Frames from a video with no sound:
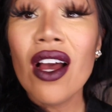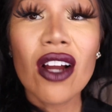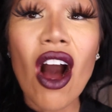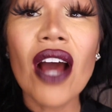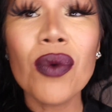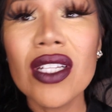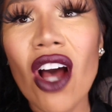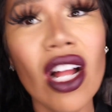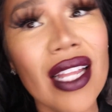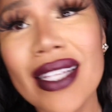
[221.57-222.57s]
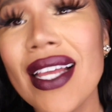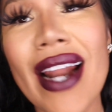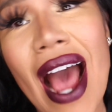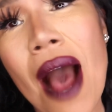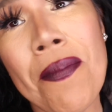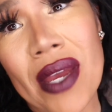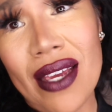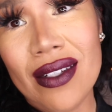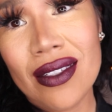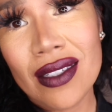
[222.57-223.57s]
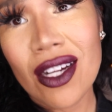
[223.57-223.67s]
God will not let that happen.